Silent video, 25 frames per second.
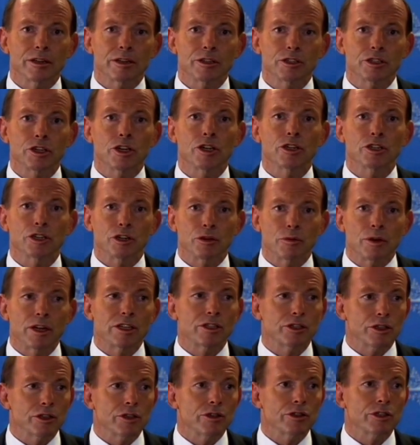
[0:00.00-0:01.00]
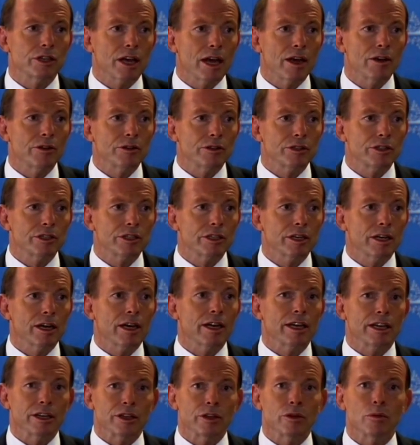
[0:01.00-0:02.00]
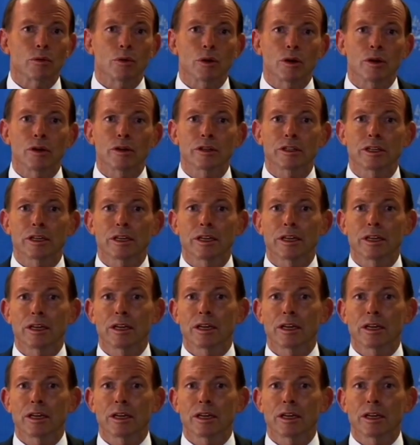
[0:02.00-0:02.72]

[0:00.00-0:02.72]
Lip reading: search and rescue zones in the world.